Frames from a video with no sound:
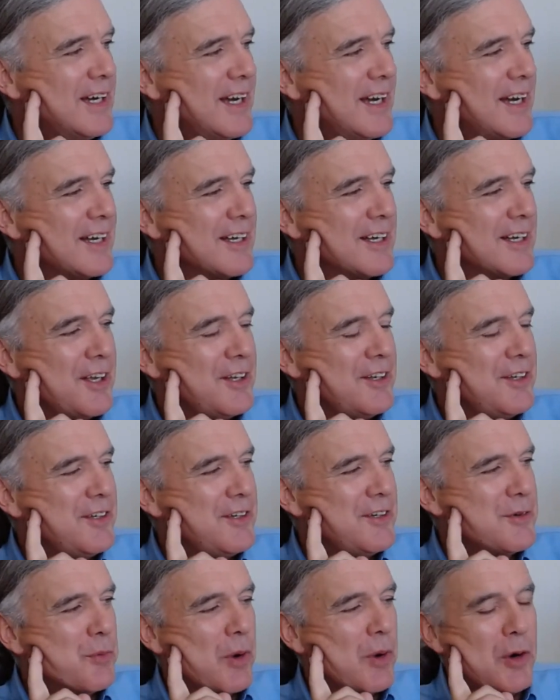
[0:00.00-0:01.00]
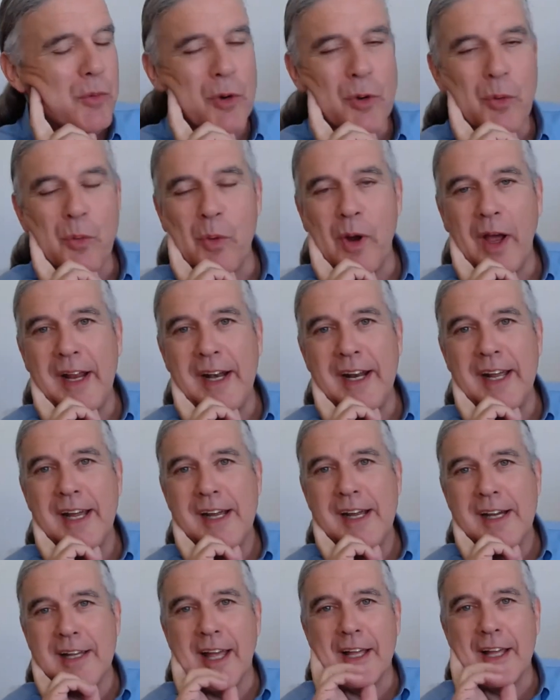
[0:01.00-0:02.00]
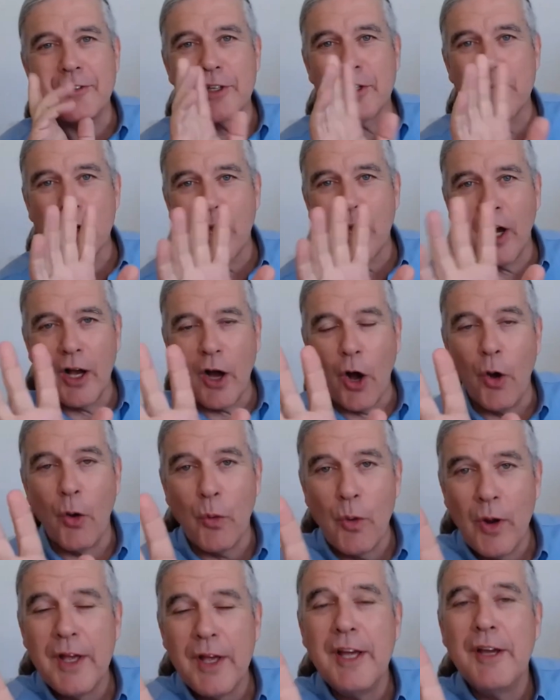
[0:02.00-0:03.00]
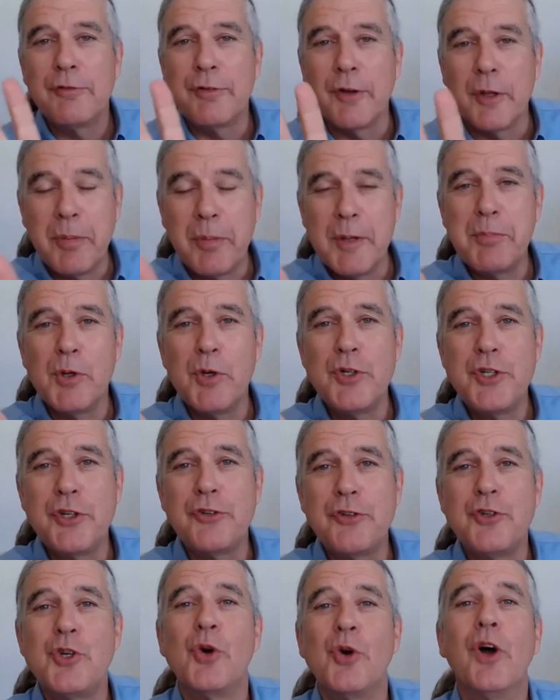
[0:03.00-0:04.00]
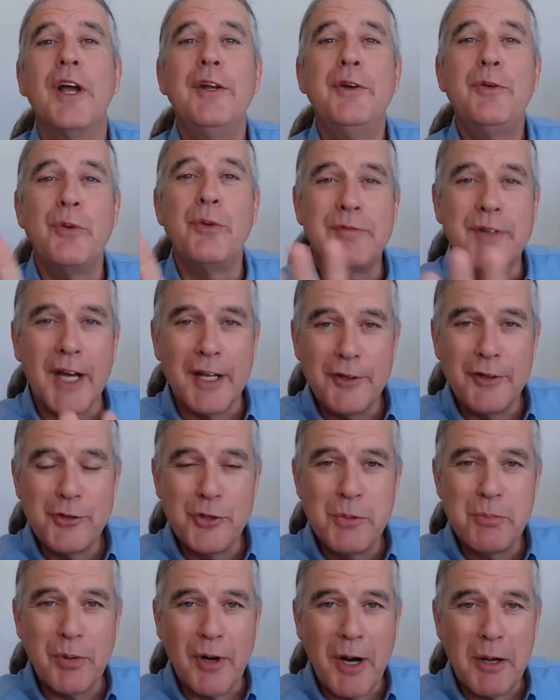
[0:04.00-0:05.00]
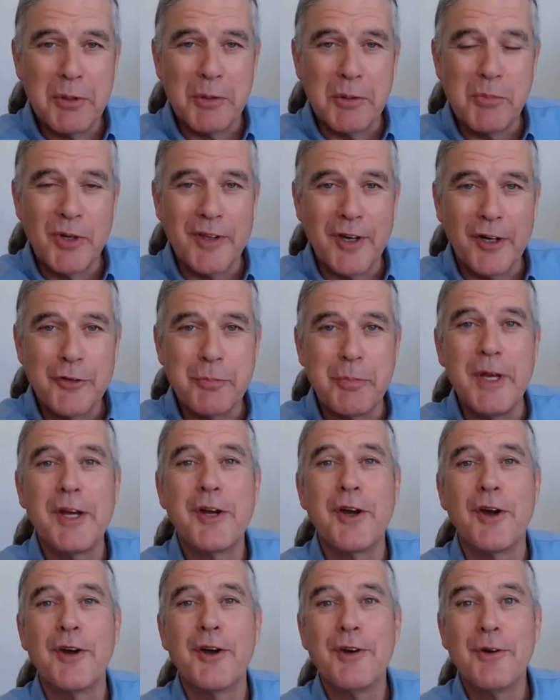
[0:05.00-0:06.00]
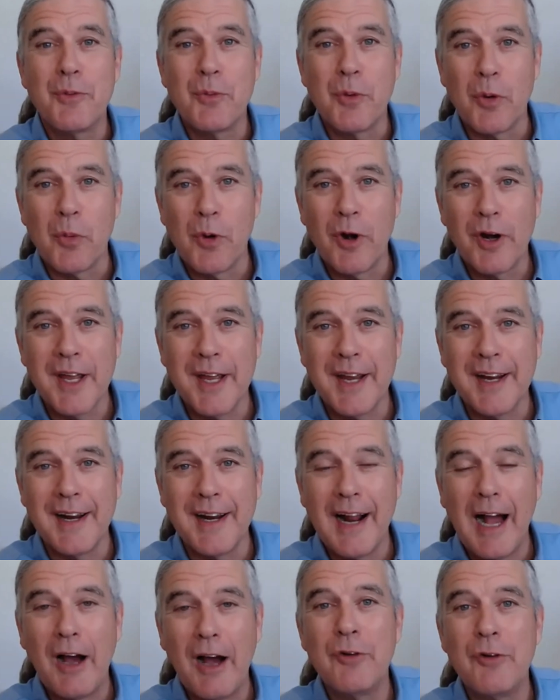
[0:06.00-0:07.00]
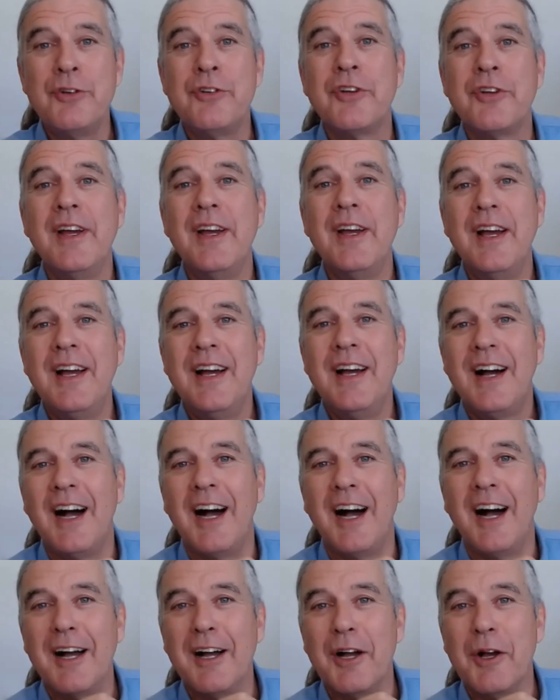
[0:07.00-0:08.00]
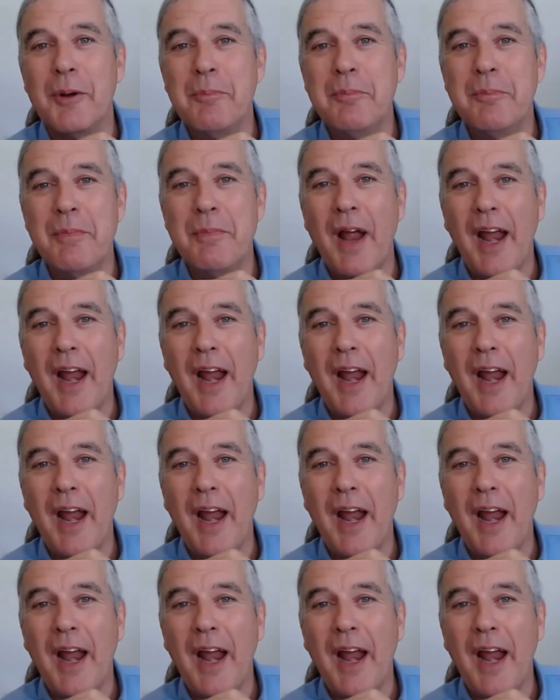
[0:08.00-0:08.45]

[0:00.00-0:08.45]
uh, while we're waiting, that's a, oh, for the people who just joined, we've got a Zoom problem with our speaker. We're working it out. Um,